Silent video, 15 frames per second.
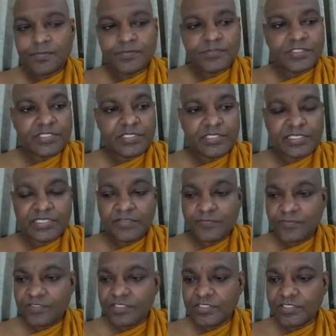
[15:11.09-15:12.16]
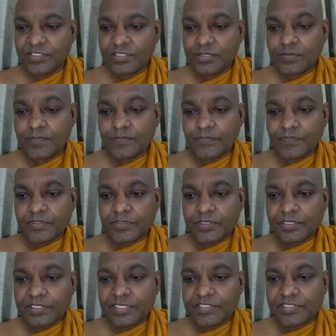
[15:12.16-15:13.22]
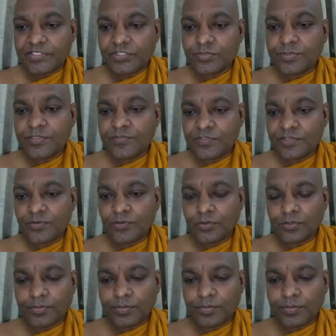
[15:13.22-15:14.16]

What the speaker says: till infinity, it has to be 0,